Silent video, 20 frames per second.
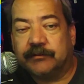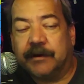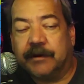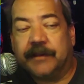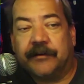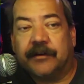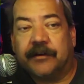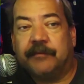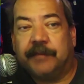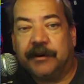
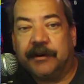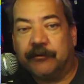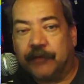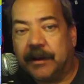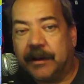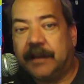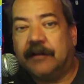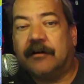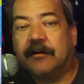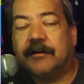whether it be
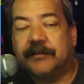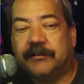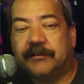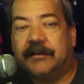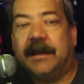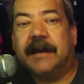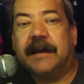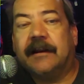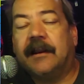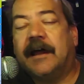radar,
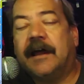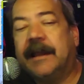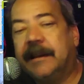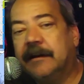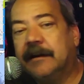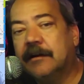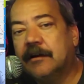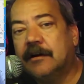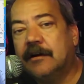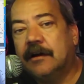satellite,
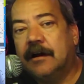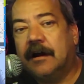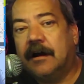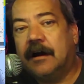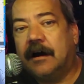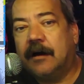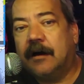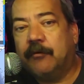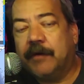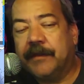
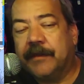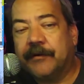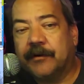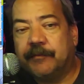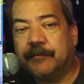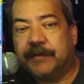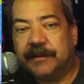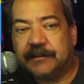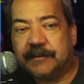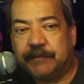whether
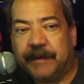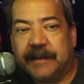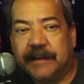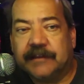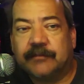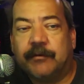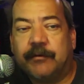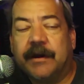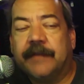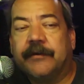it be
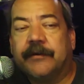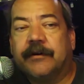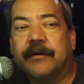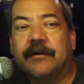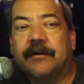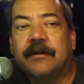space weather,